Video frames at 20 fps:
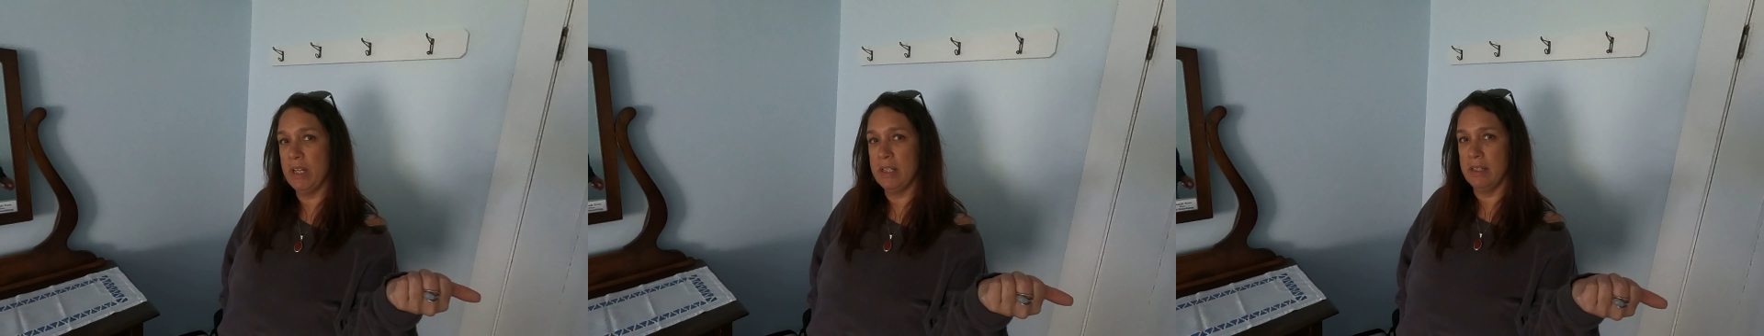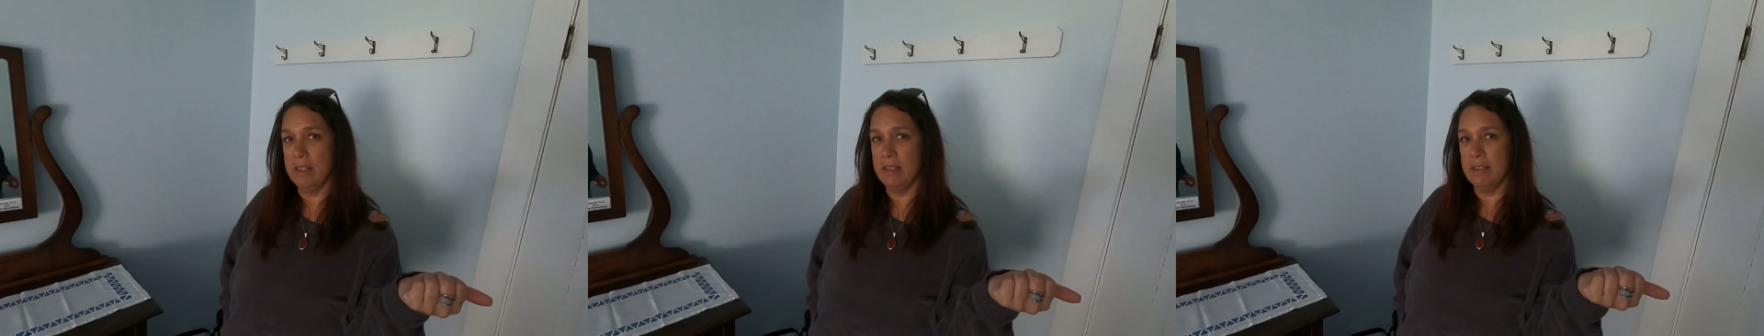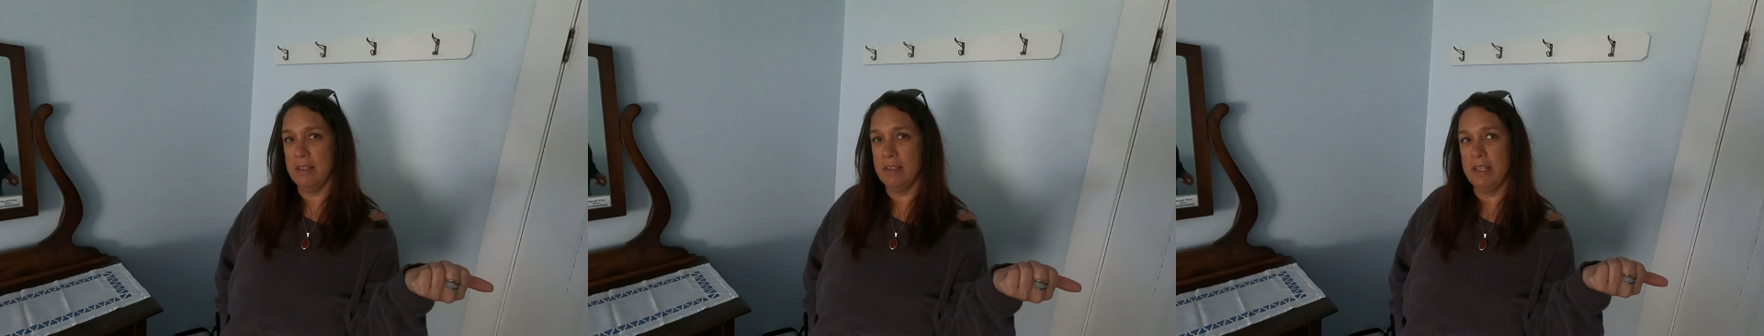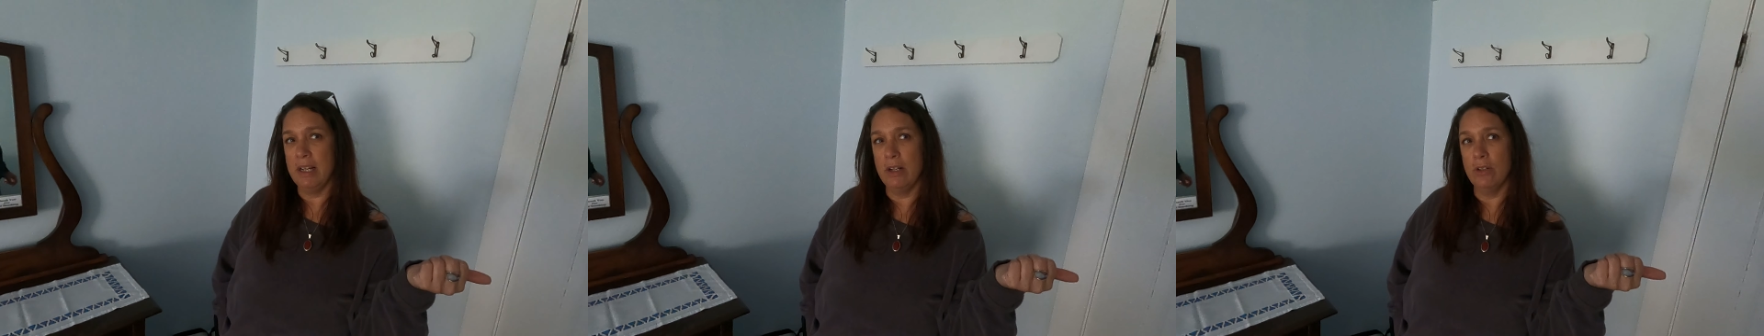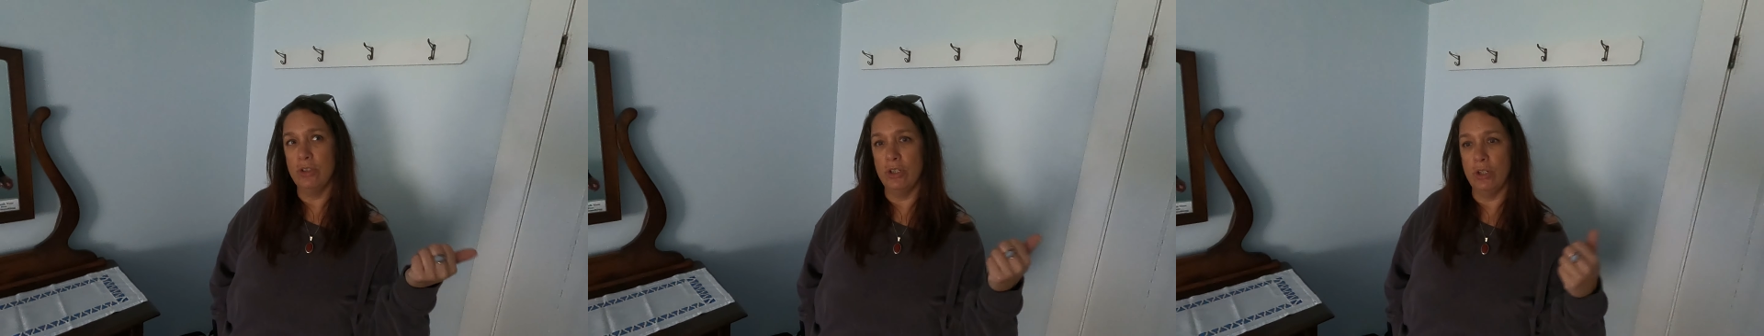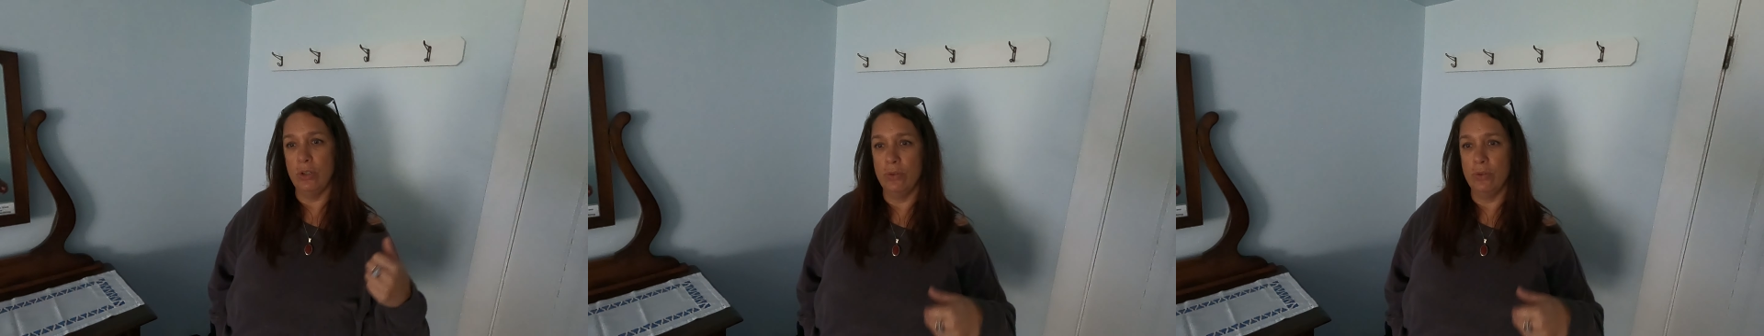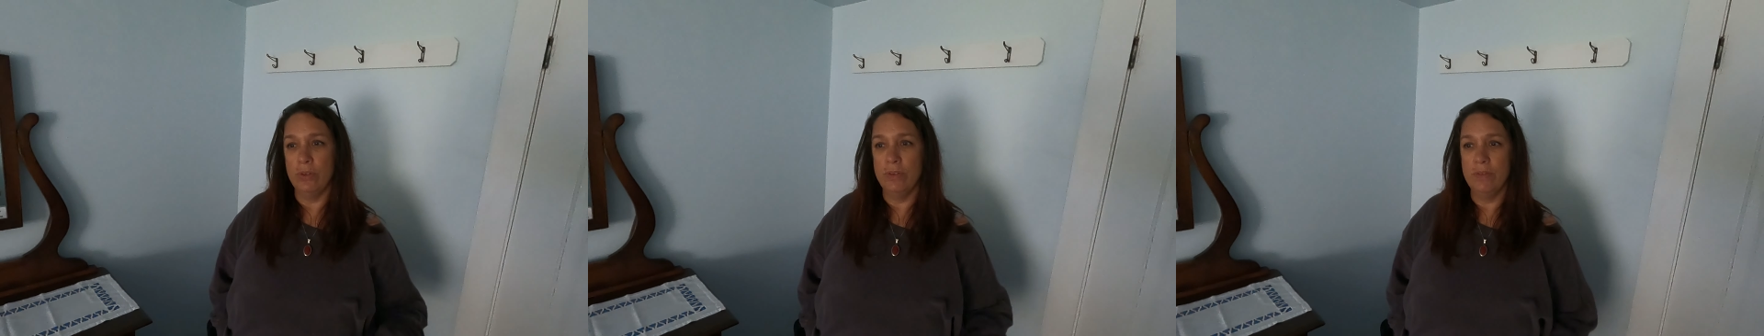He shouldn't matter. He's
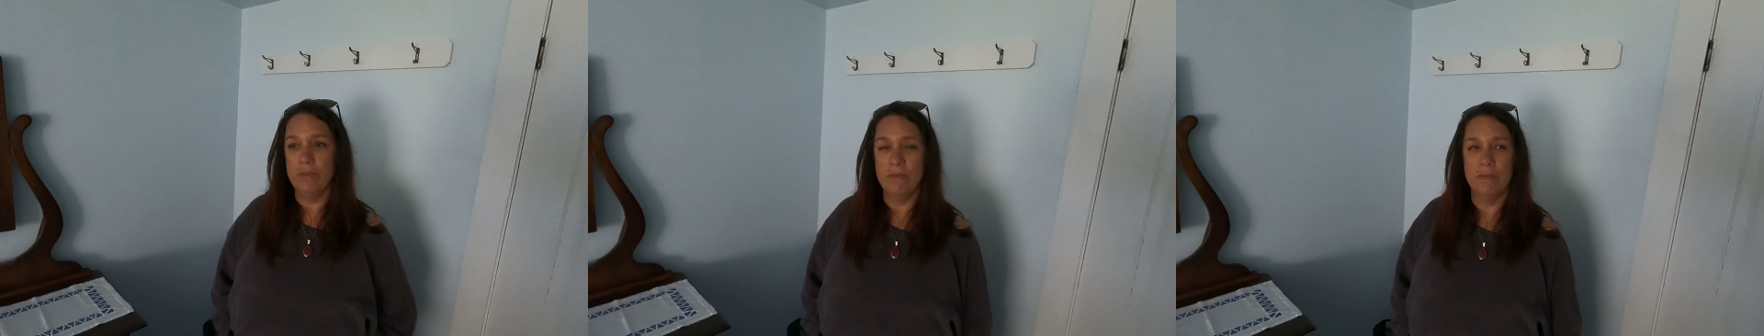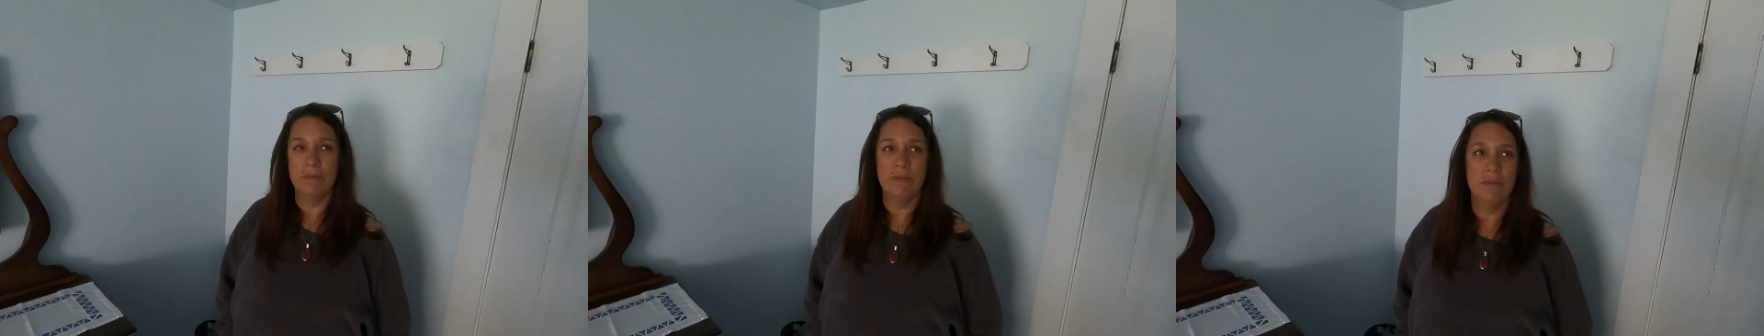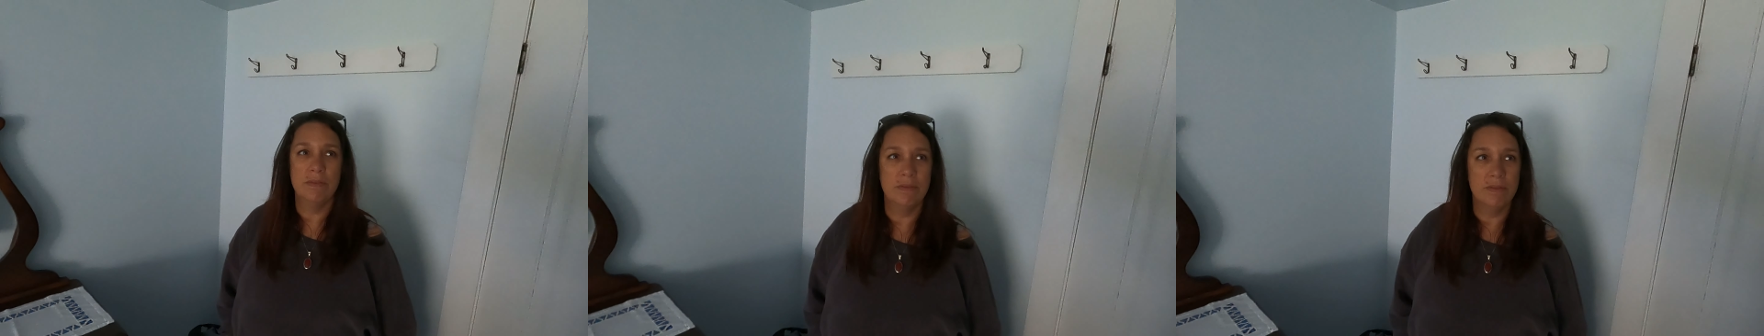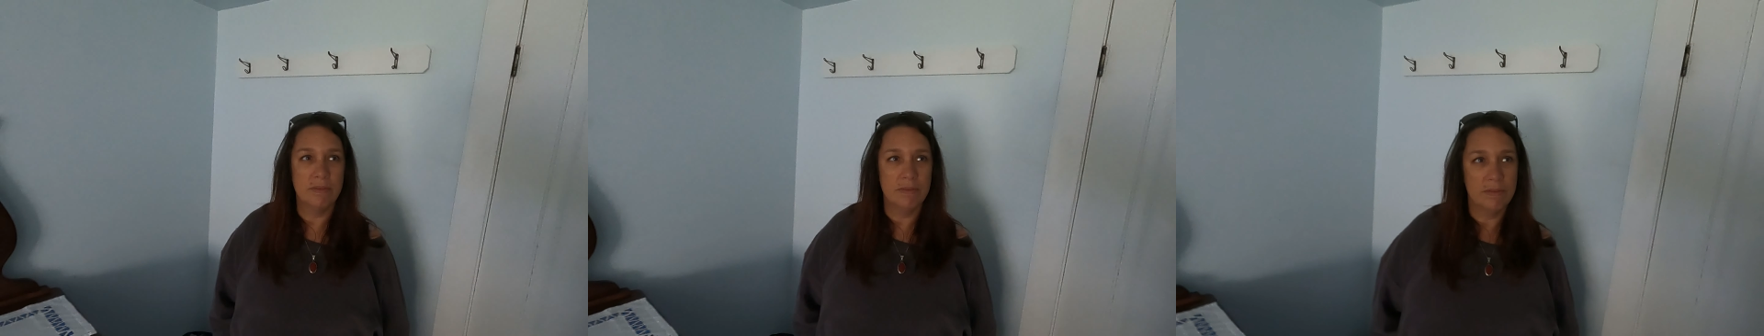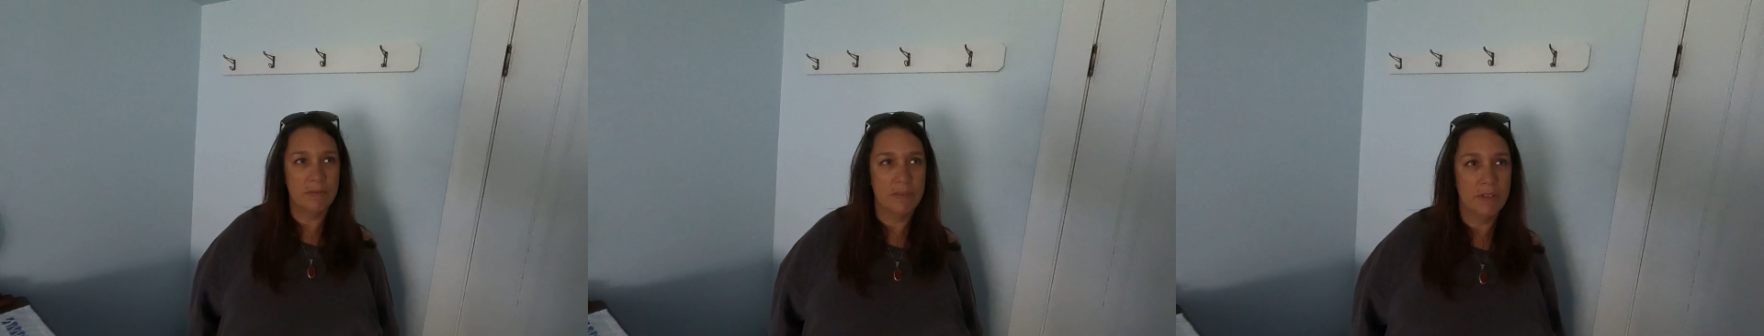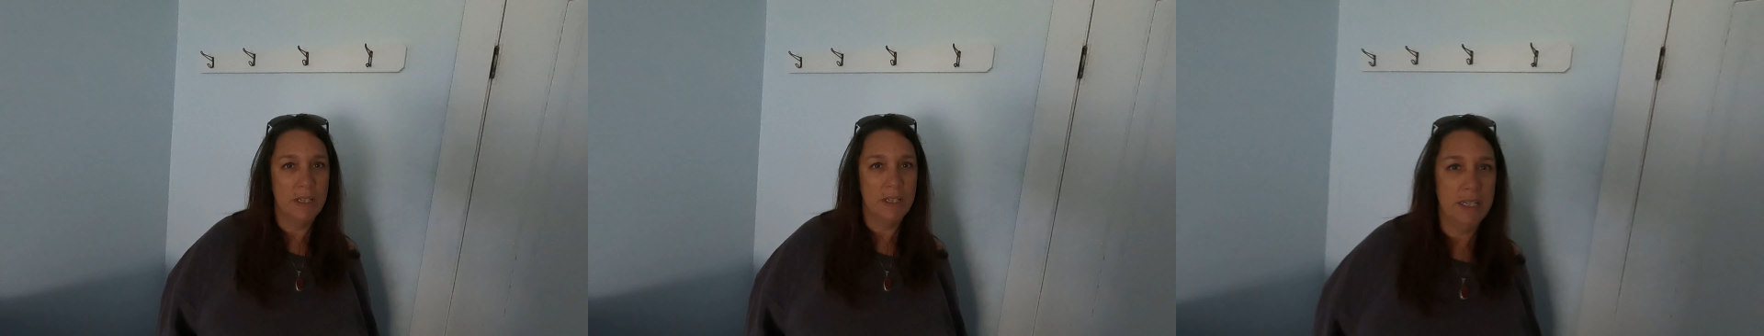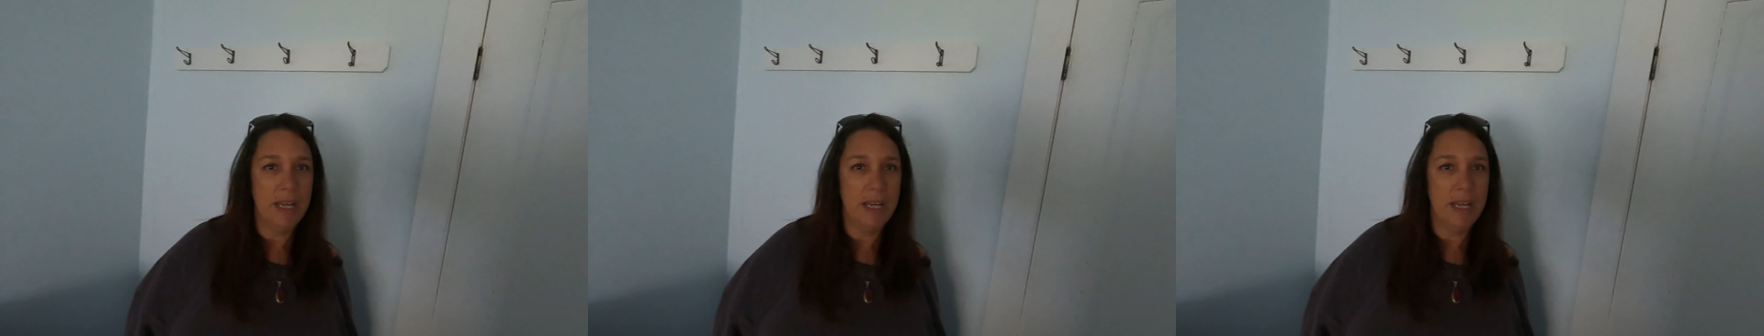all by himself.